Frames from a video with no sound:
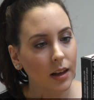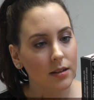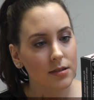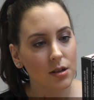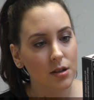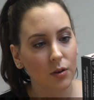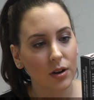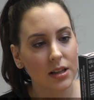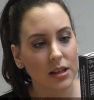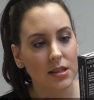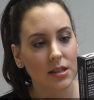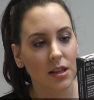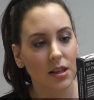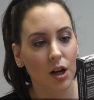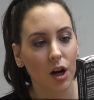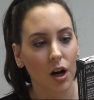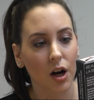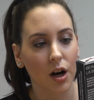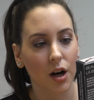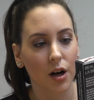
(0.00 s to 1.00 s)
So it's the
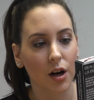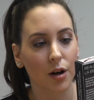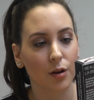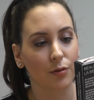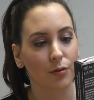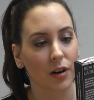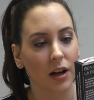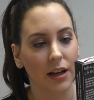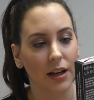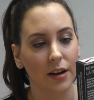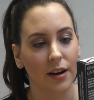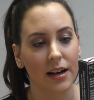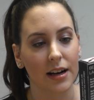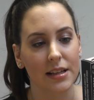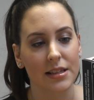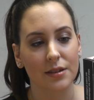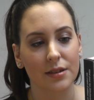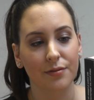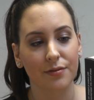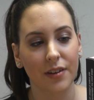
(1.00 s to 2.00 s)
curve liner,
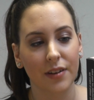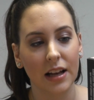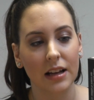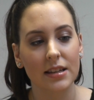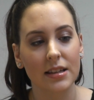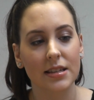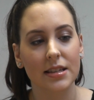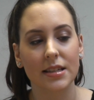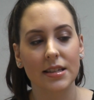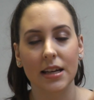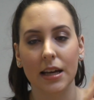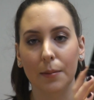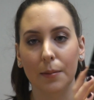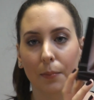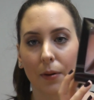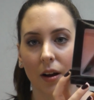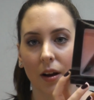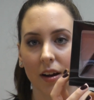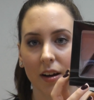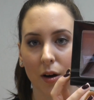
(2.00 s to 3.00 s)
and it's a felt
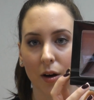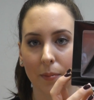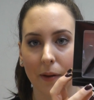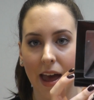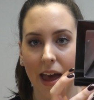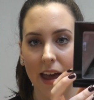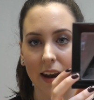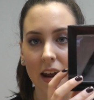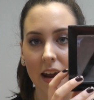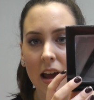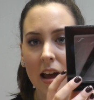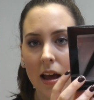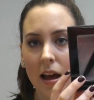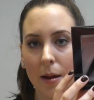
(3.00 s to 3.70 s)
tip liner pen.